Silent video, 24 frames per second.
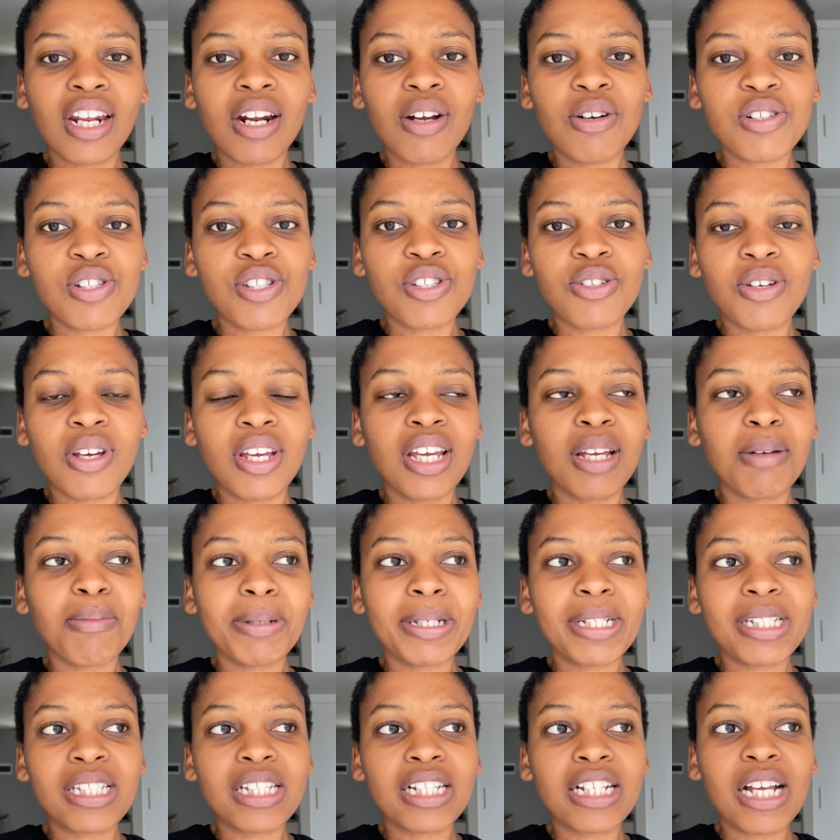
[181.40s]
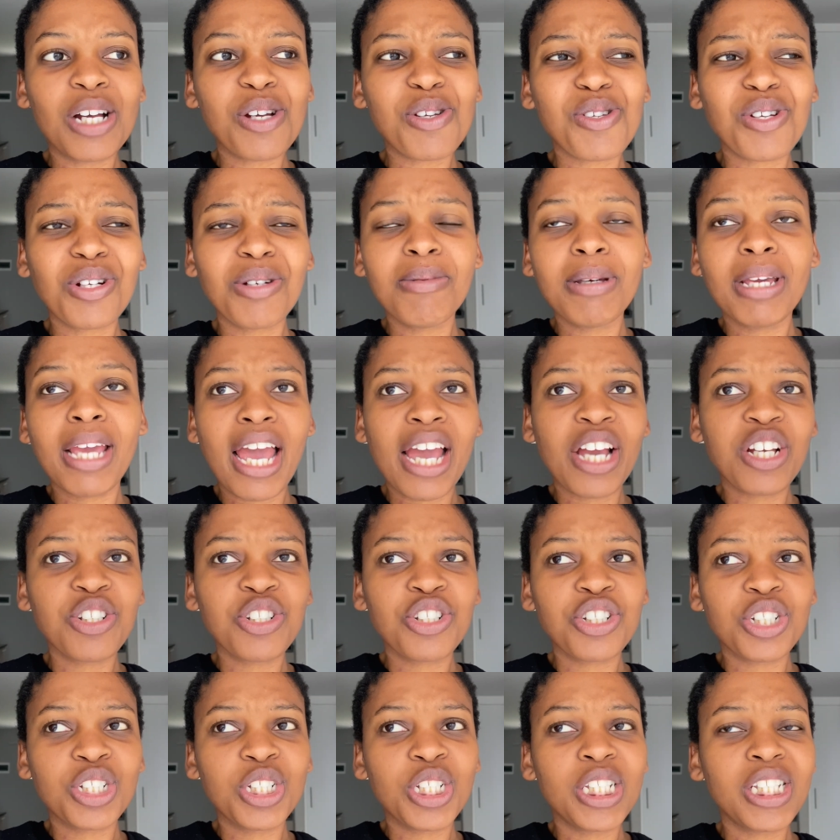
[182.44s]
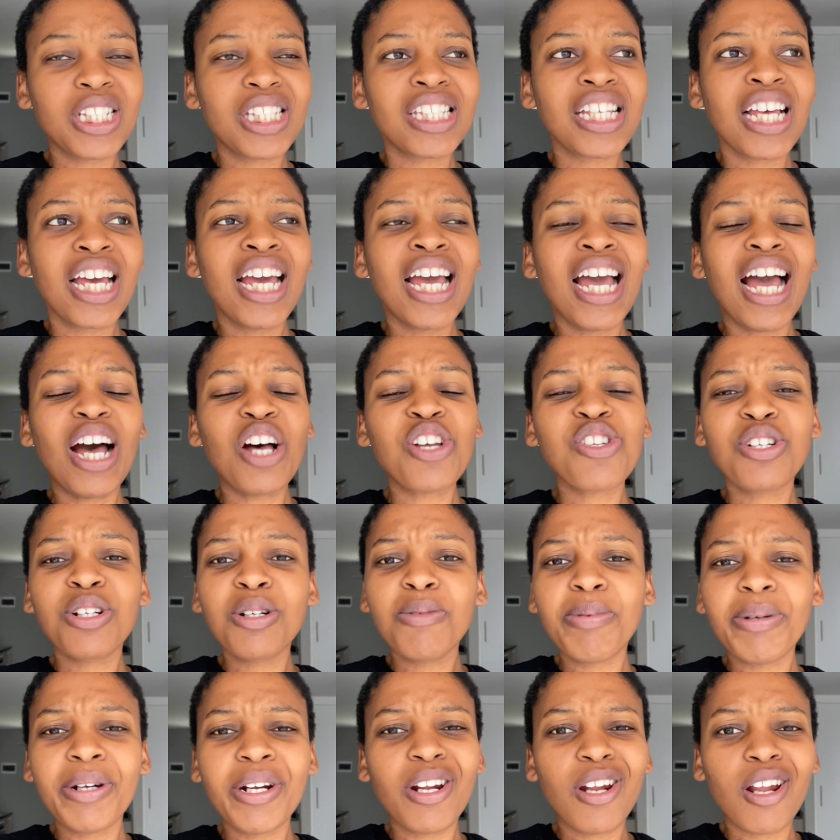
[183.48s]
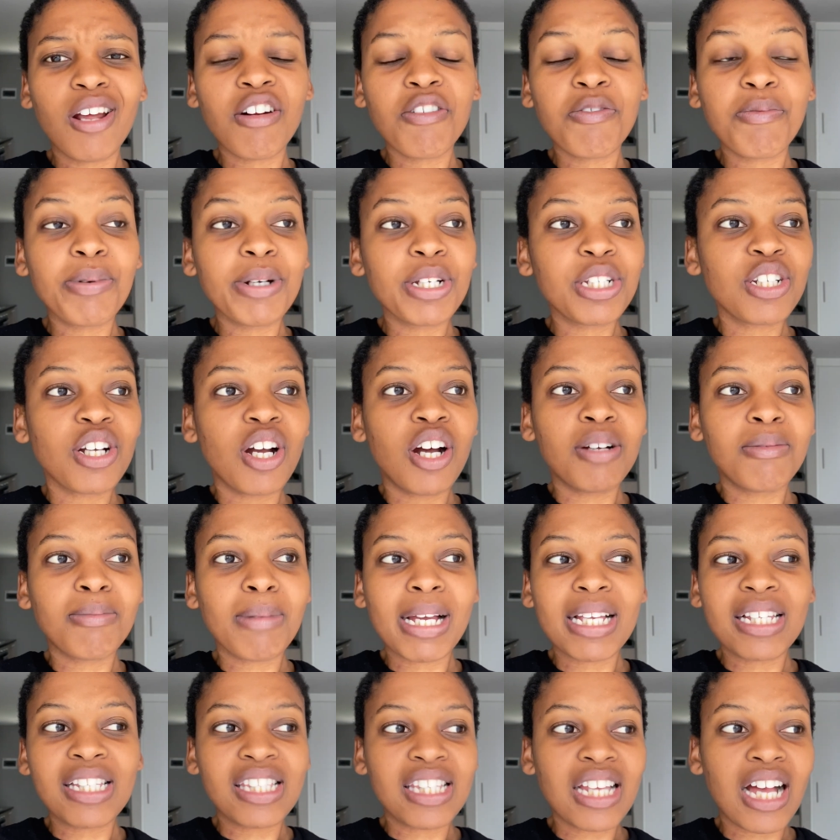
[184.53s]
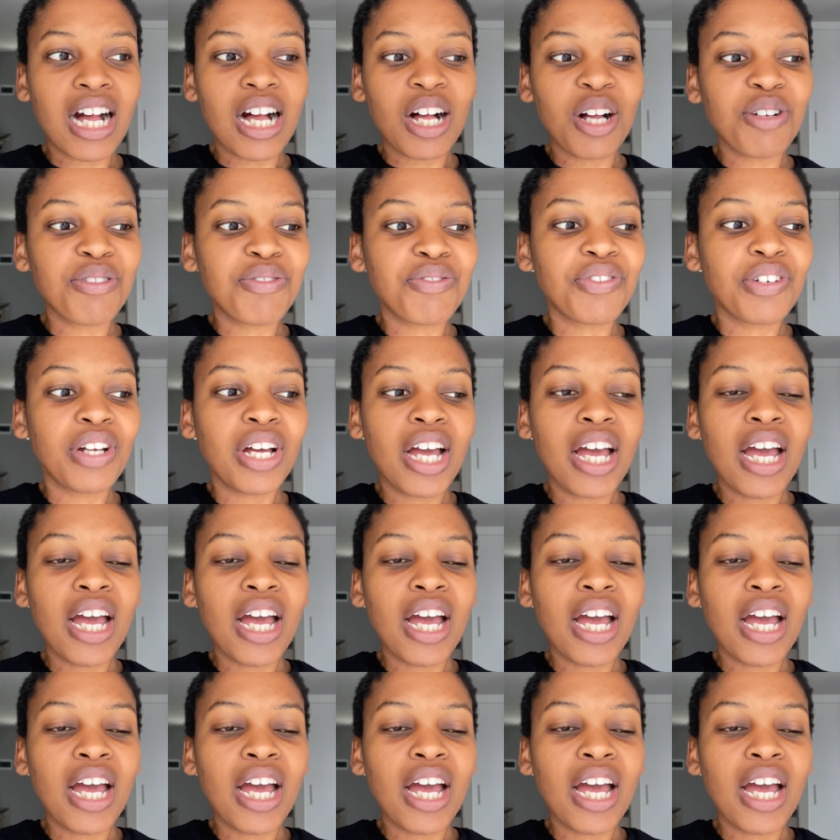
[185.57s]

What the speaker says: I was doing, basically I was going to be anxious, I was going to put a lot of pressure on myself,